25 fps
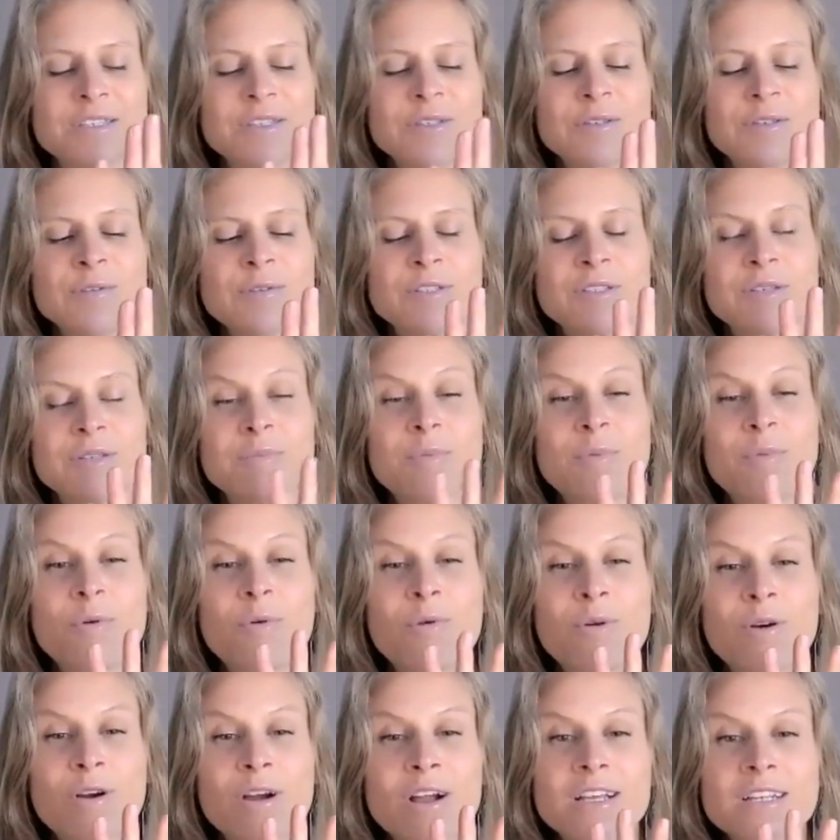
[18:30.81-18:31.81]
to
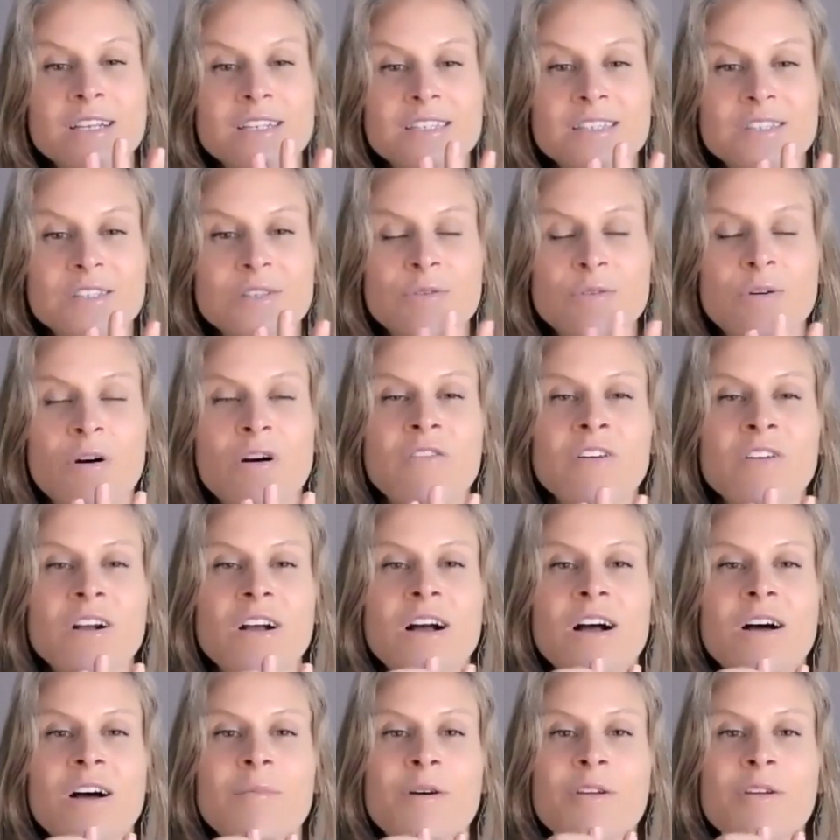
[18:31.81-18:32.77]
support us to overcome